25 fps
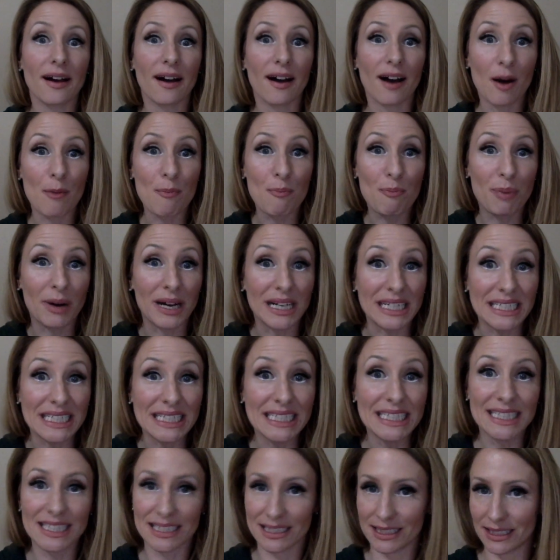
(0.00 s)

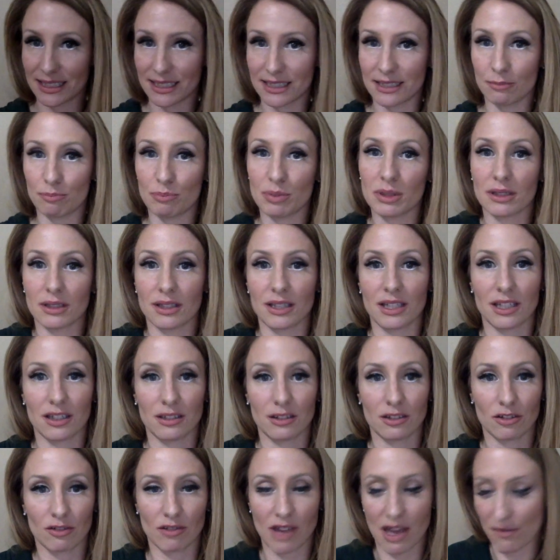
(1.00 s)
abundance and stability
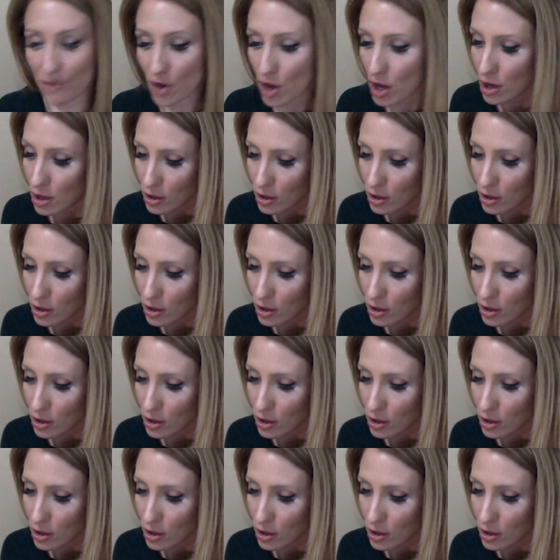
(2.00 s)
in your life.